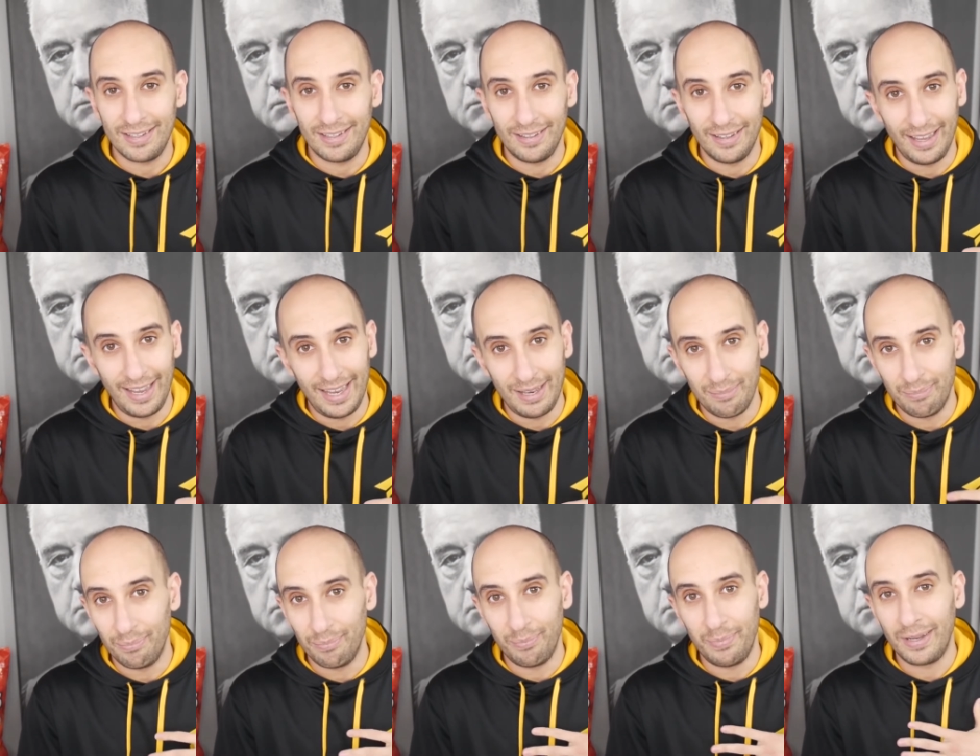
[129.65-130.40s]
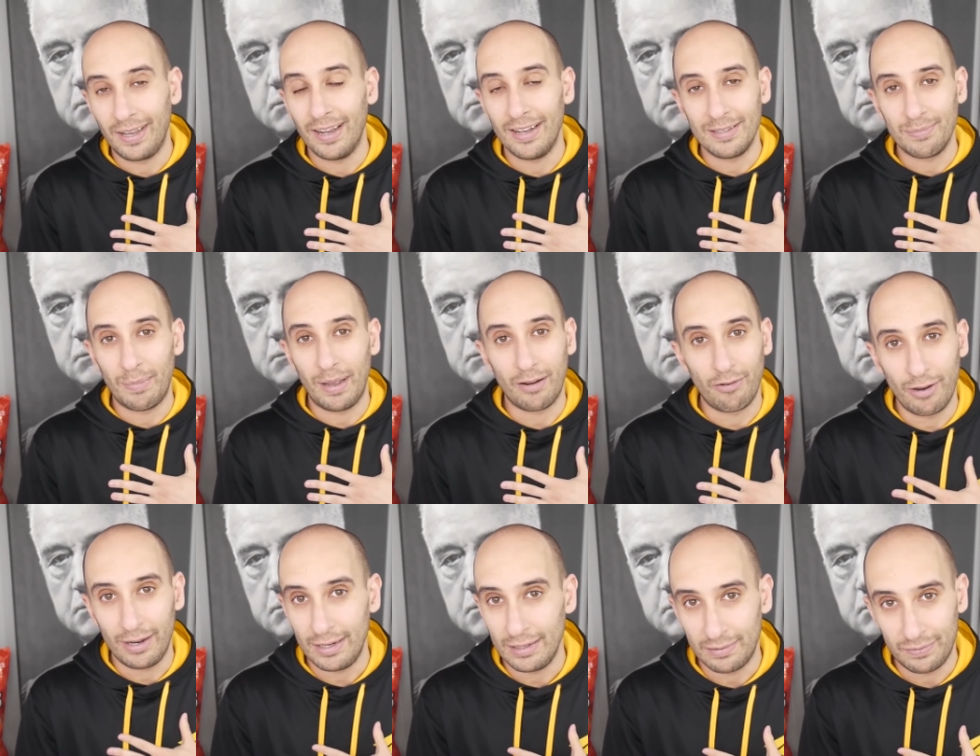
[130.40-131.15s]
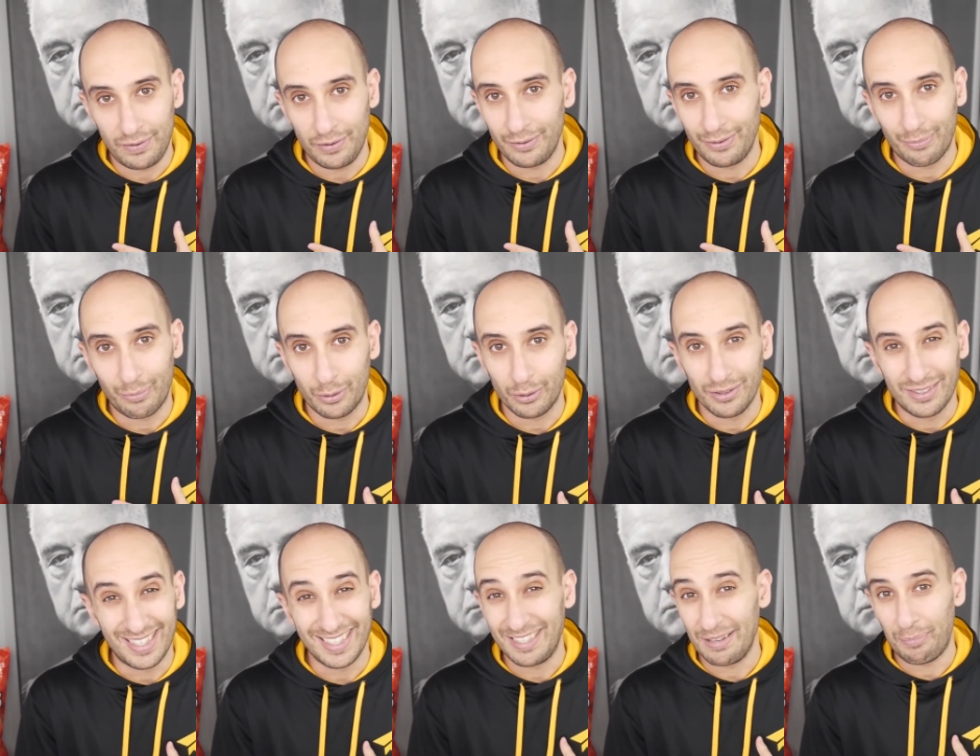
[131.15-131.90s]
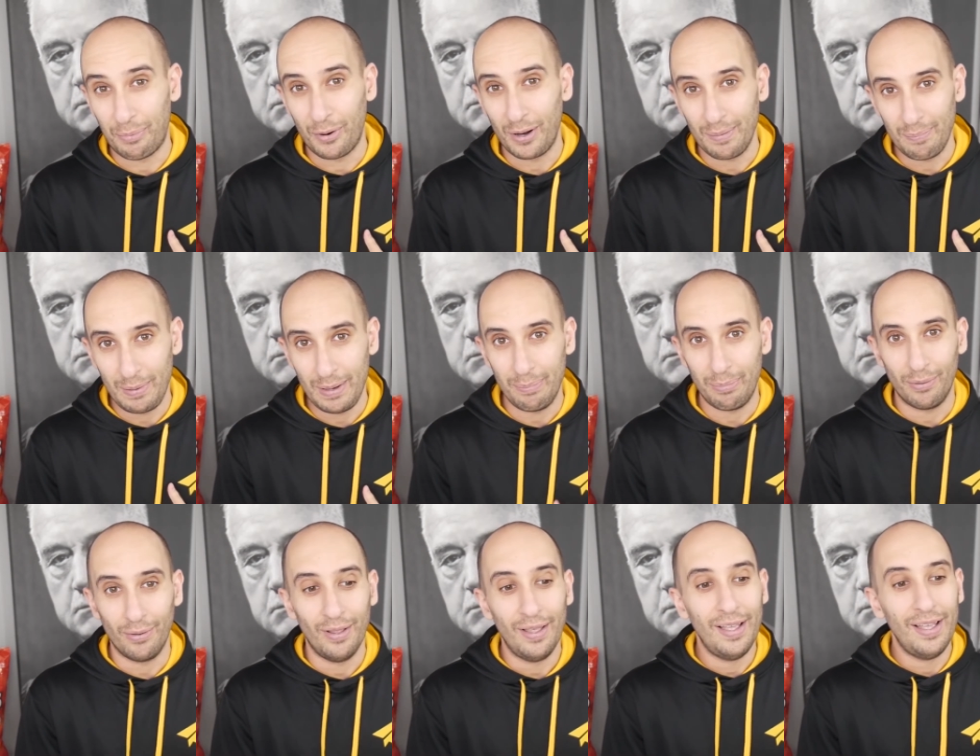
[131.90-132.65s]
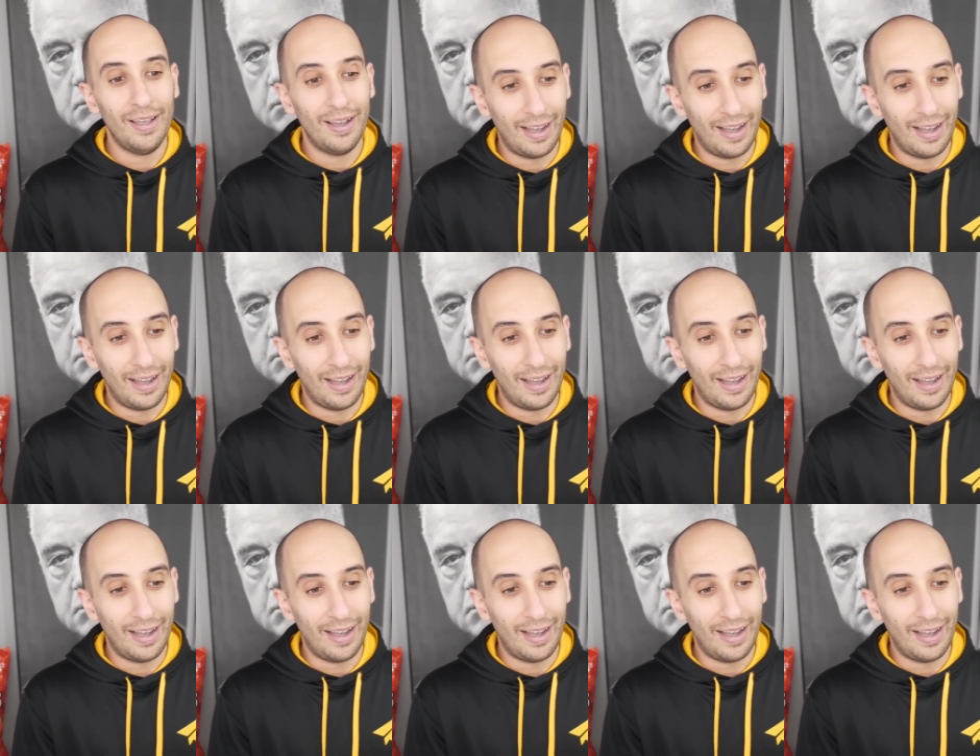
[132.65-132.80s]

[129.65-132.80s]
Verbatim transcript: And, and because my greatest fear in the world, disappointing people,